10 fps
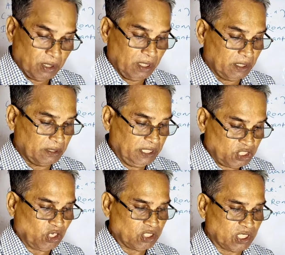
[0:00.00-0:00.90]
uh,
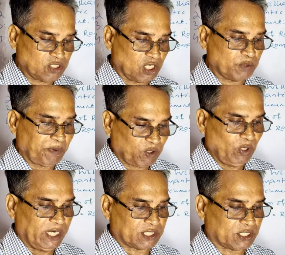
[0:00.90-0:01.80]
discusses or
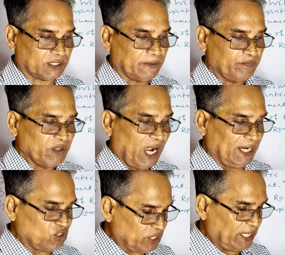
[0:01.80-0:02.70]
speculates
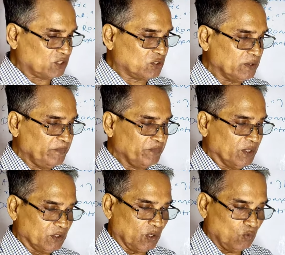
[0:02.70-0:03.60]
and says,
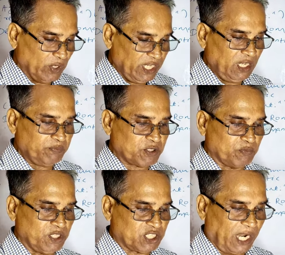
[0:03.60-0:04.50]
the
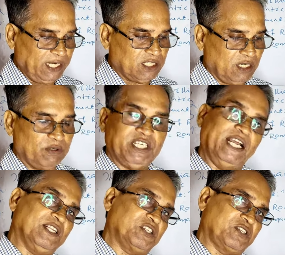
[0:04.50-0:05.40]
waves beside them
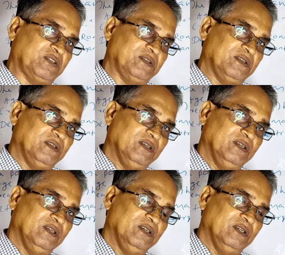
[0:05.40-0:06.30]
danced.
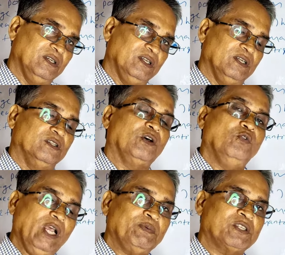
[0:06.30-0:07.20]

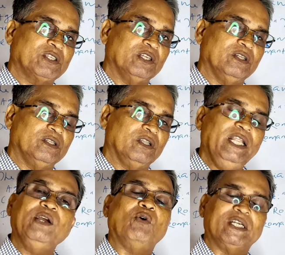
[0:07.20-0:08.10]
The waves,
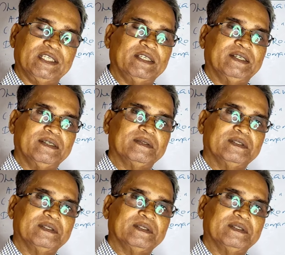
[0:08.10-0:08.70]
the lake water.